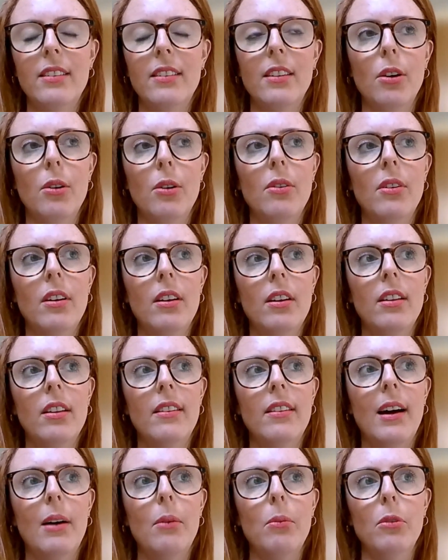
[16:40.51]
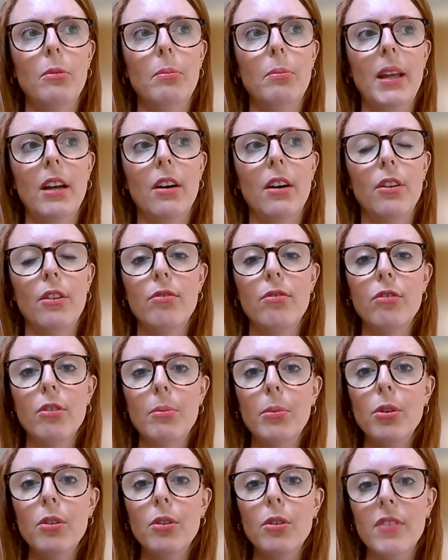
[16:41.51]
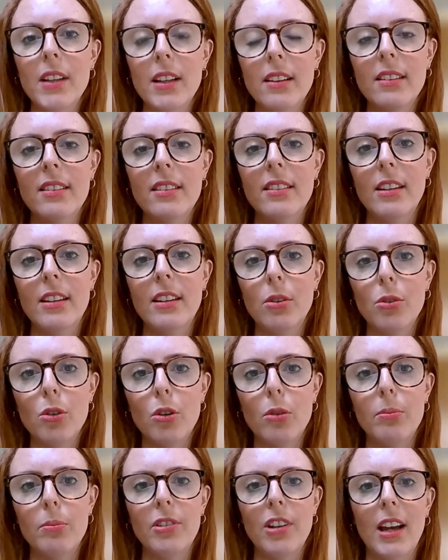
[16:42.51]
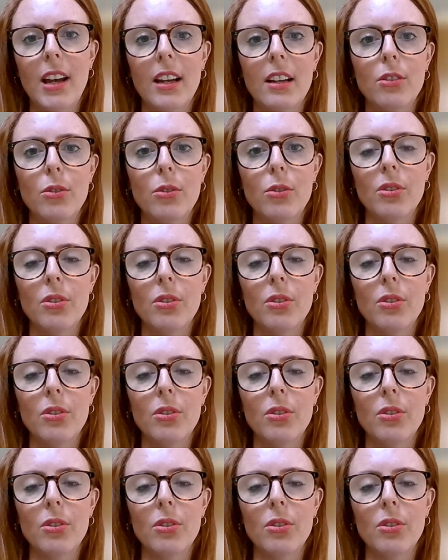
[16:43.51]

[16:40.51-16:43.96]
So that would be kind of removing the stealed object,